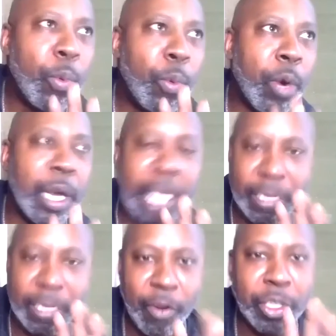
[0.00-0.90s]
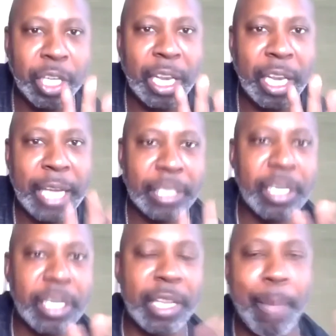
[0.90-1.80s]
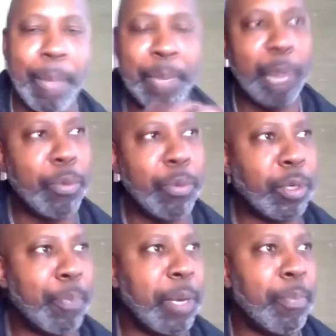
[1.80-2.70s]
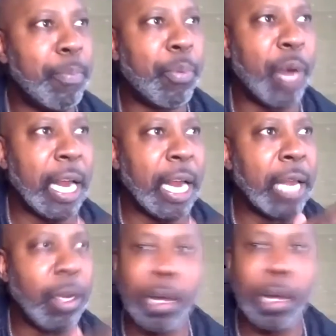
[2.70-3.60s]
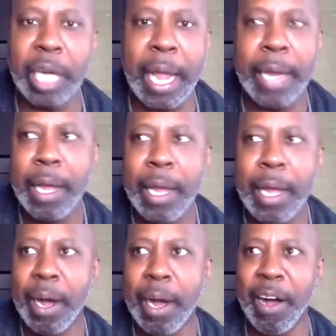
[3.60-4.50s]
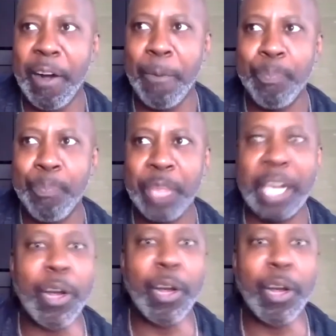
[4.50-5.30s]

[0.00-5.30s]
want as far as your legacy that people to pinpoint and look at and